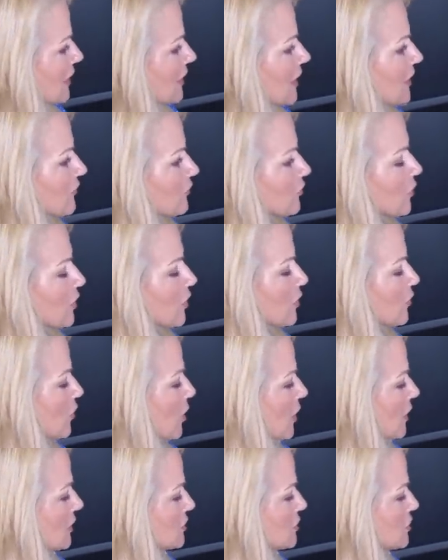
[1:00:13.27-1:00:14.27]
If we
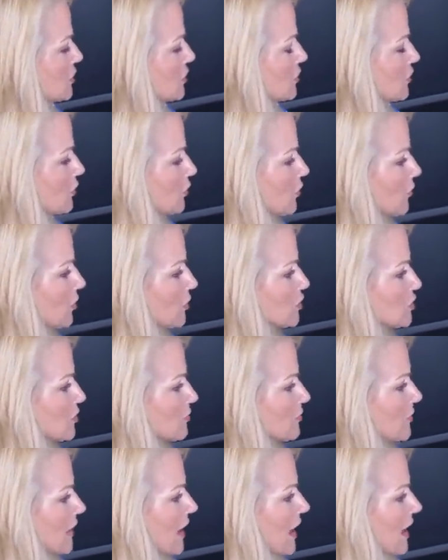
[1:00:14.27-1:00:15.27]
want to, we push
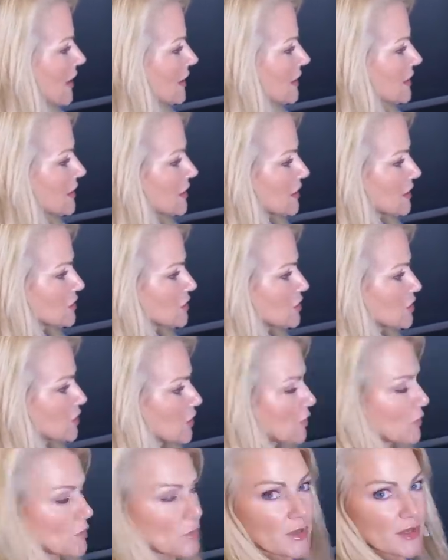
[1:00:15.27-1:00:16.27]
it back to
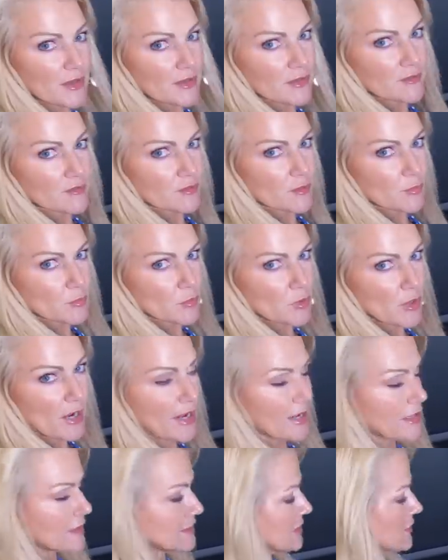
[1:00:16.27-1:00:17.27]
go in from
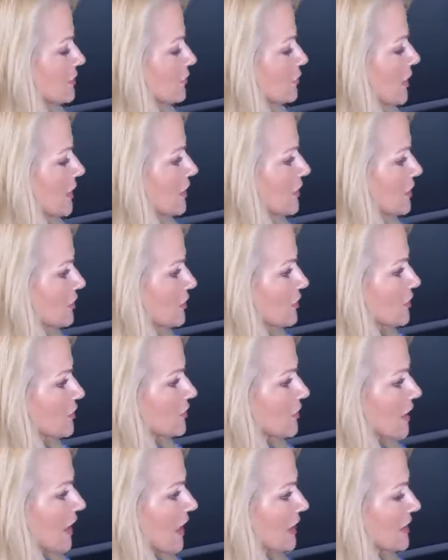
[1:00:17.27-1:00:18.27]
bright to
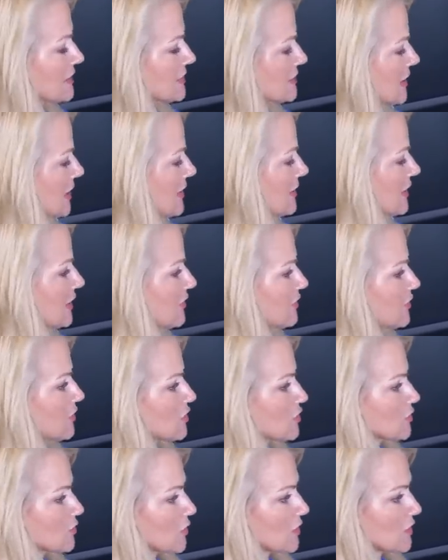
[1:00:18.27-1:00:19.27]
regular lights. And then if you
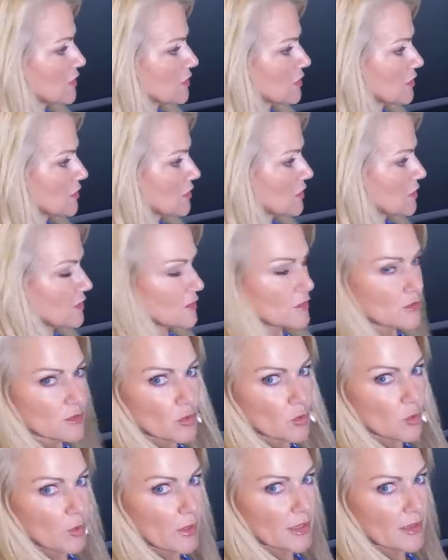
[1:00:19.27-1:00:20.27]
just want a
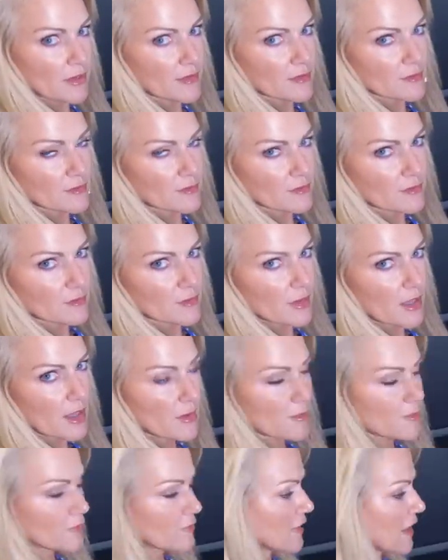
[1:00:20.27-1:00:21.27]
quick
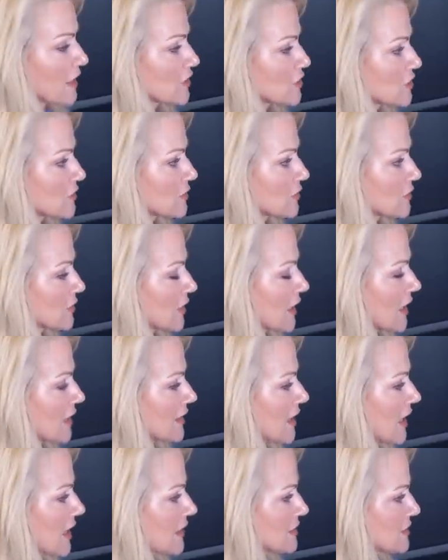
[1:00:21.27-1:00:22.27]
um, flasher
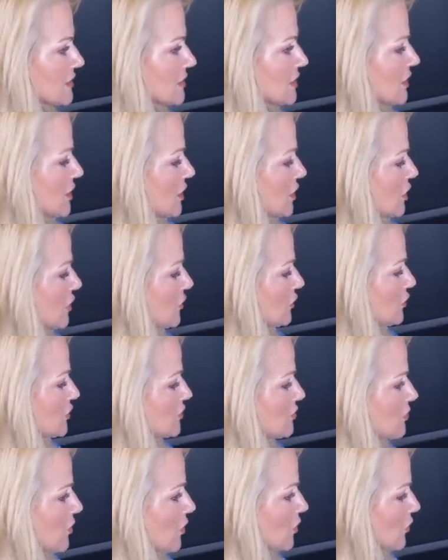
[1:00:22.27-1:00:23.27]
headlights, you'll
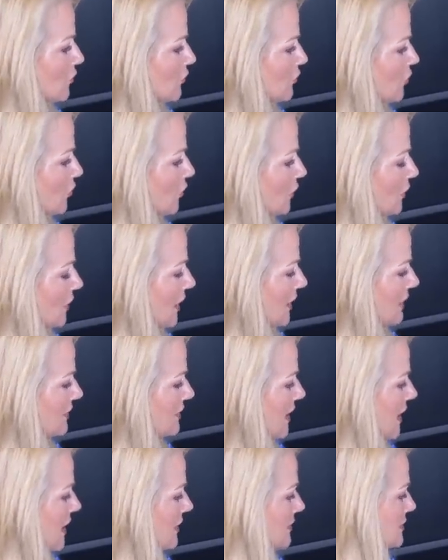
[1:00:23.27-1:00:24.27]
just pull it forward like
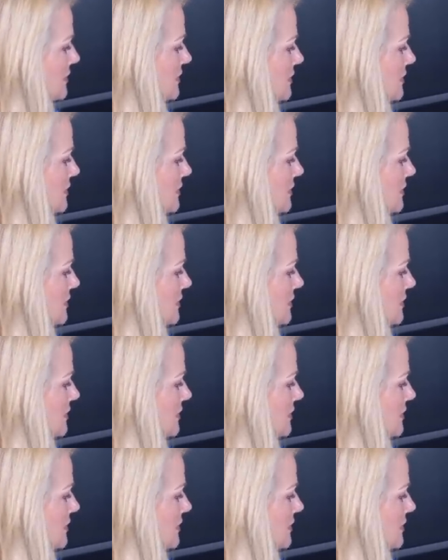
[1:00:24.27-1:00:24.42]
that.